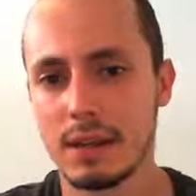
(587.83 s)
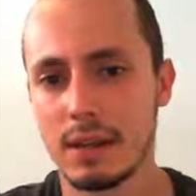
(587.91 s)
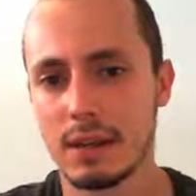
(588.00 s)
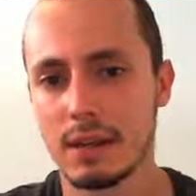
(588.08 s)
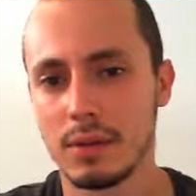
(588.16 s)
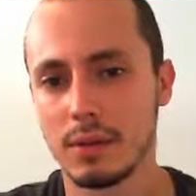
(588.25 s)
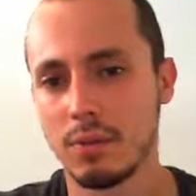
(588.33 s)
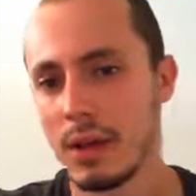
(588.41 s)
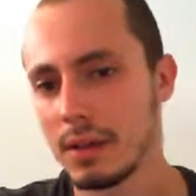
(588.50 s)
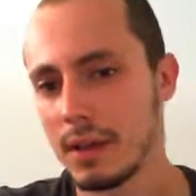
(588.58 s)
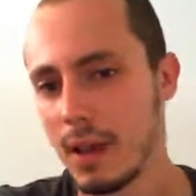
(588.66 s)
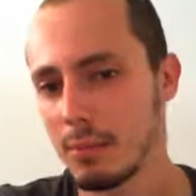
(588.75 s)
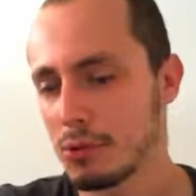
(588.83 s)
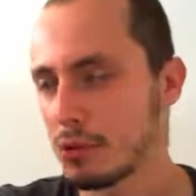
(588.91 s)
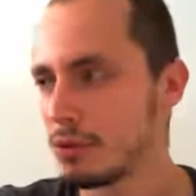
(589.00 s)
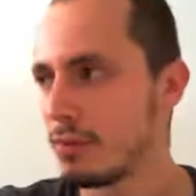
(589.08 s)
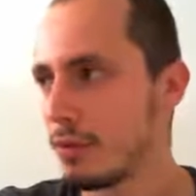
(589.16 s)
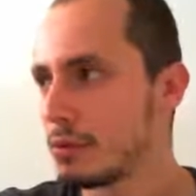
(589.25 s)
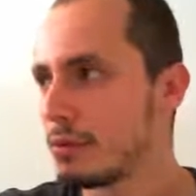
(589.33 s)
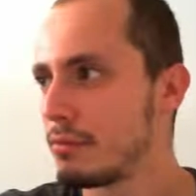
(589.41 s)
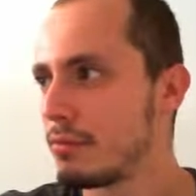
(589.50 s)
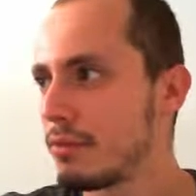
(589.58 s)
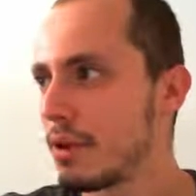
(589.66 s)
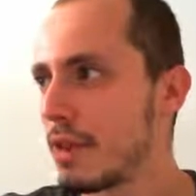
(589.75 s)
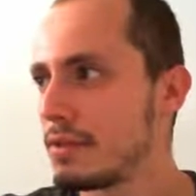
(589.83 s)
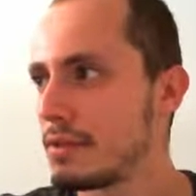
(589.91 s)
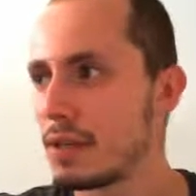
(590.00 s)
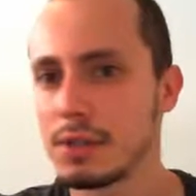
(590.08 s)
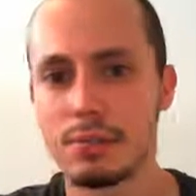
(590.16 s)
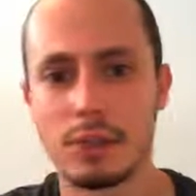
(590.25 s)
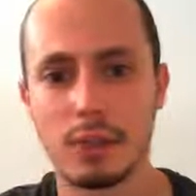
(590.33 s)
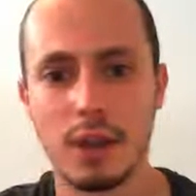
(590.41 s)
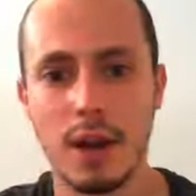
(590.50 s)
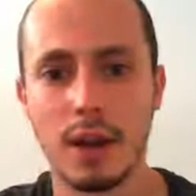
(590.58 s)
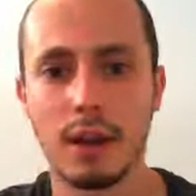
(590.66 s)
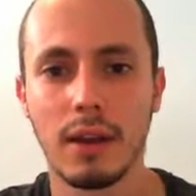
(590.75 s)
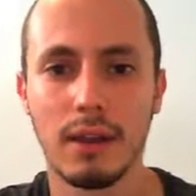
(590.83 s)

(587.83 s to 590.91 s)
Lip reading: and white captures first the rook on f6 with check,